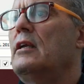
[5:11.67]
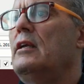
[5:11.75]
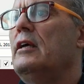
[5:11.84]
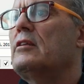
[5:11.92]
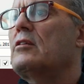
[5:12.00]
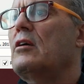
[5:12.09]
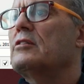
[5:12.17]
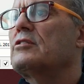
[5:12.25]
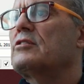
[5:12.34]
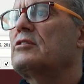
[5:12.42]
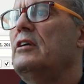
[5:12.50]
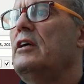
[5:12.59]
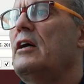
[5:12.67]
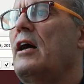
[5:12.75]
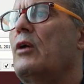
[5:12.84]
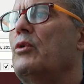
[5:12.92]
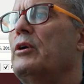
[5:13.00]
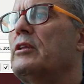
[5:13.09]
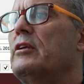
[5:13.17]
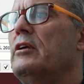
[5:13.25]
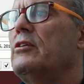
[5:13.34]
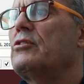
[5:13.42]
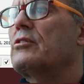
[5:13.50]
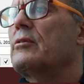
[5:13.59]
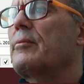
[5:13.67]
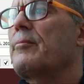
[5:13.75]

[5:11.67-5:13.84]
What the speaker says: Let us see how it is.